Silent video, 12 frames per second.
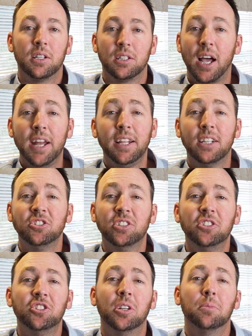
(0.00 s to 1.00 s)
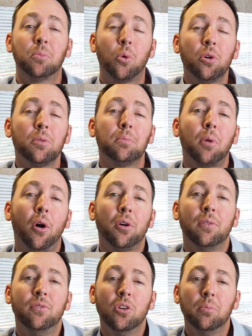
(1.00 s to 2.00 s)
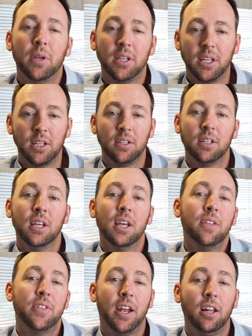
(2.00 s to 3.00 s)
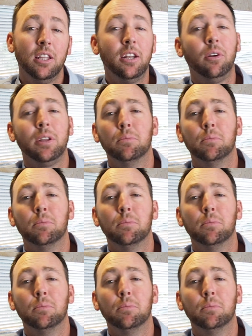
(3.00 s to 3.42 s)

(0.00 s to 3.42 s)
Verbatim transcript: Lighting is such an important part of filmmaking that it literally